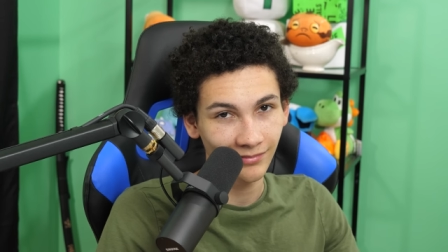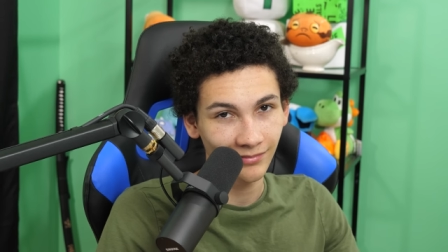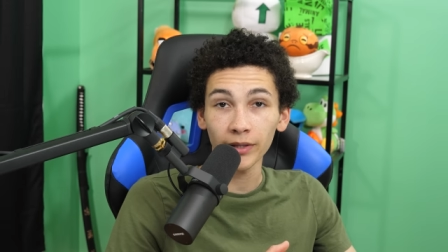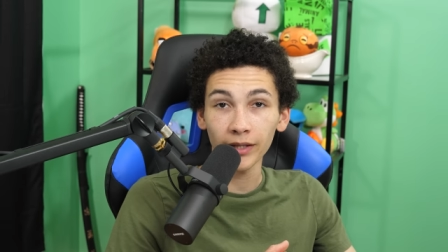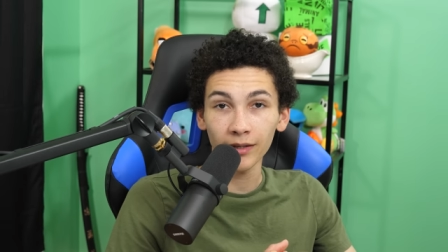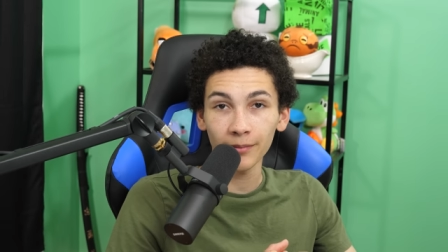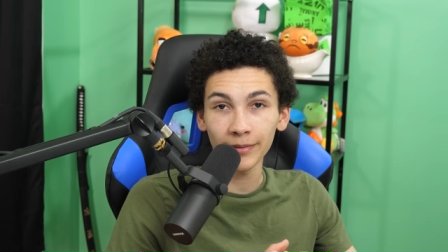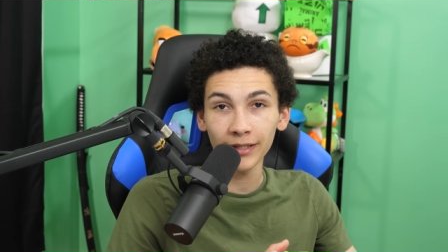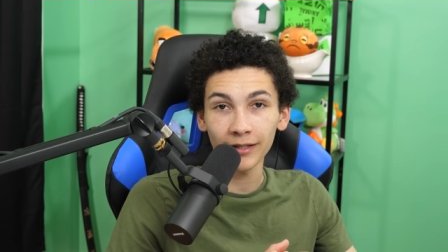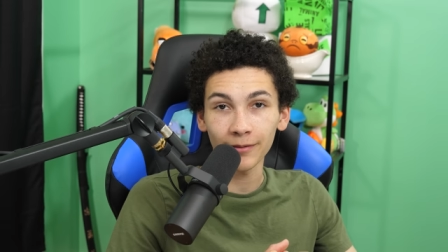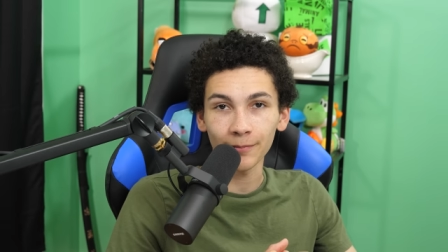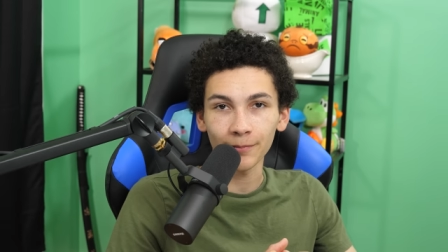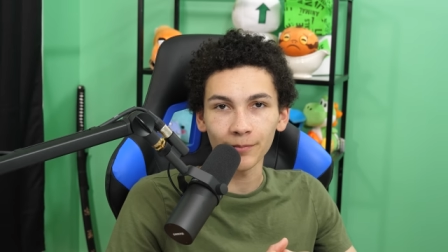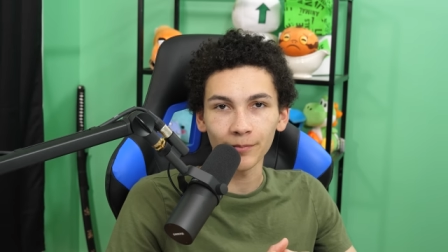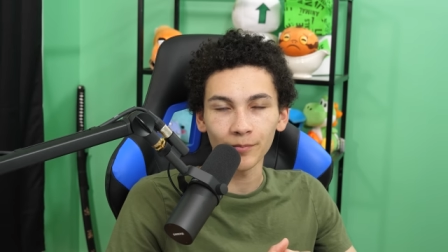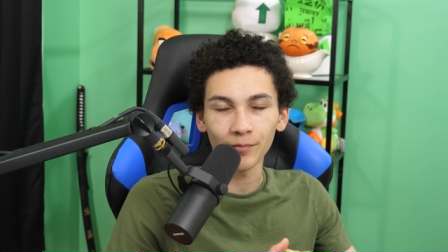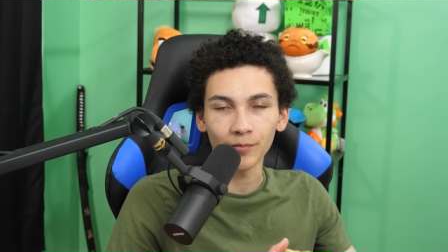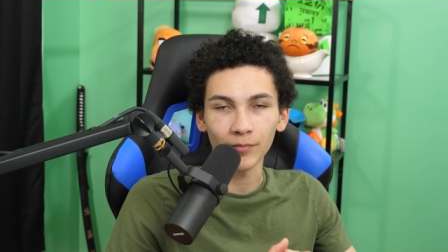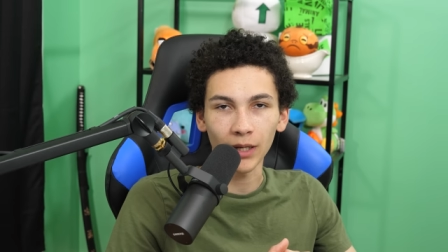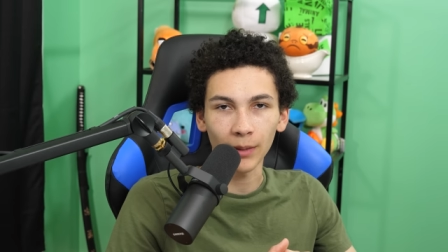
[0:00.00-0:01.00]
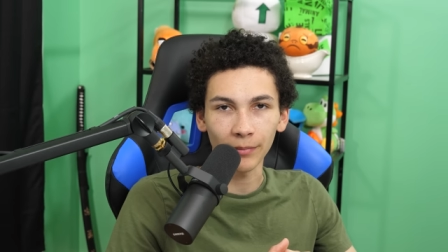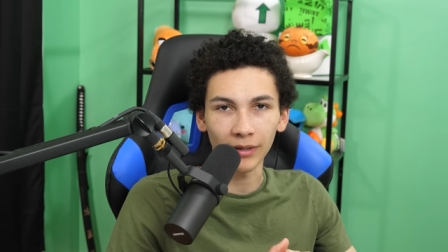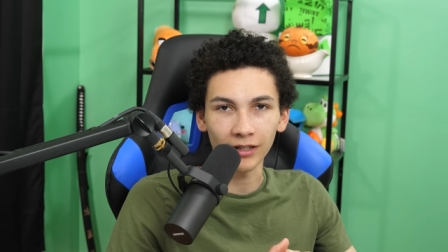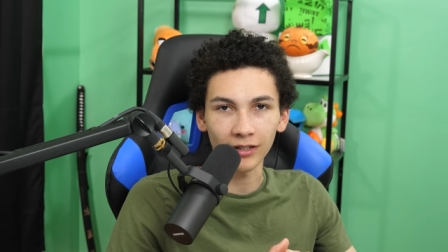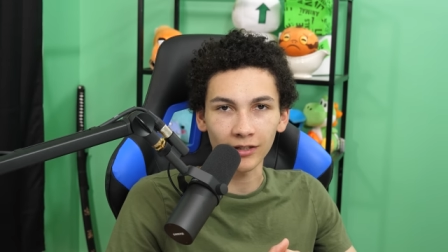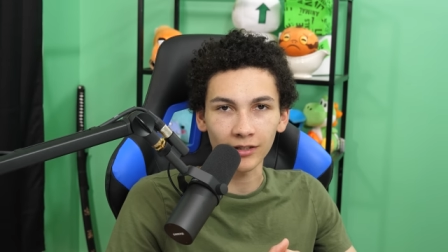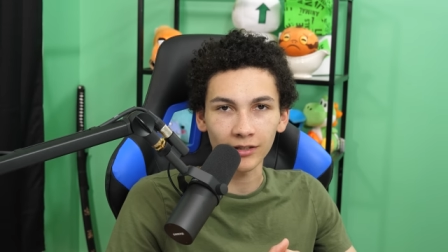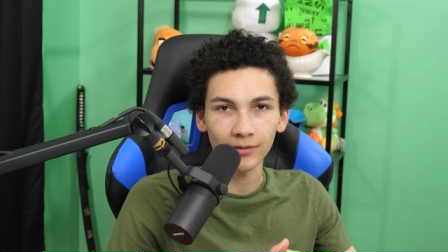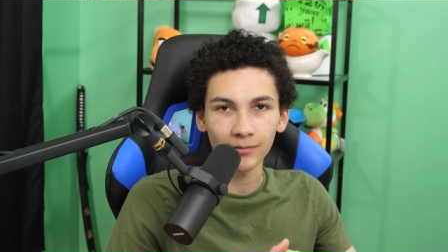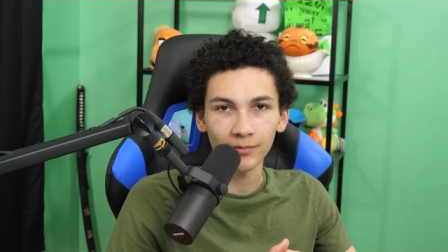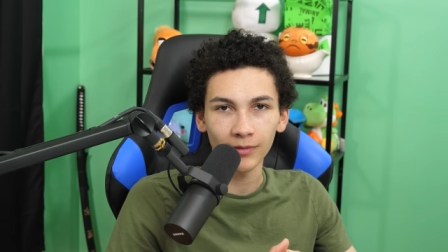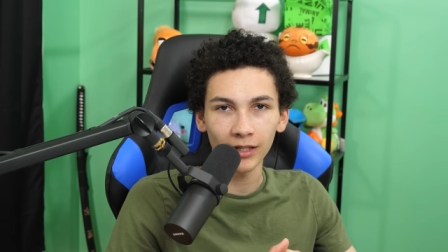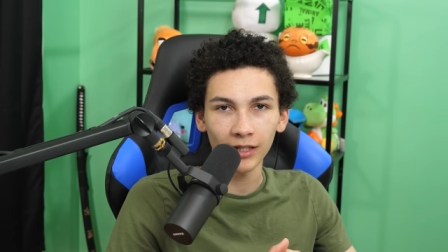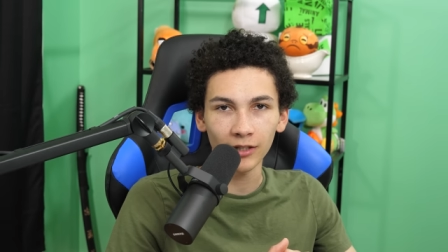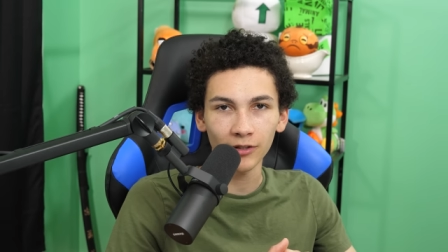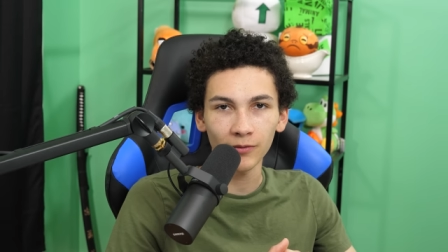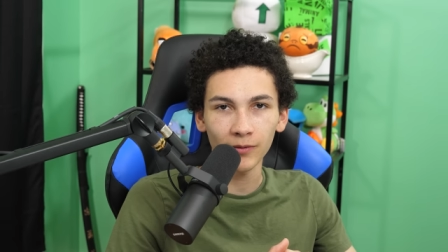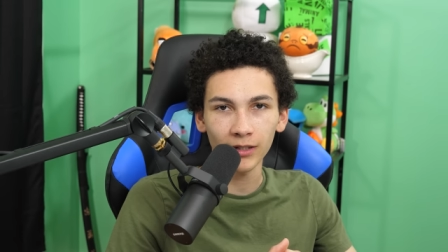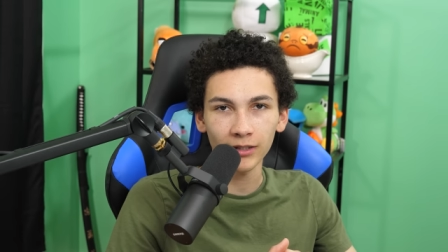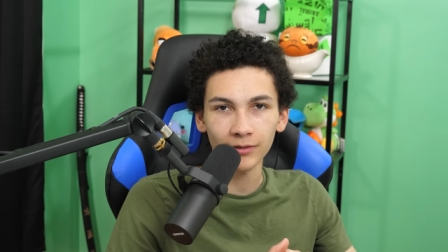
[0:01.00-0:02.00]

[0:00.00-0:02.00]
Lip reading: But that'll be it. I'm Alex, and thanks for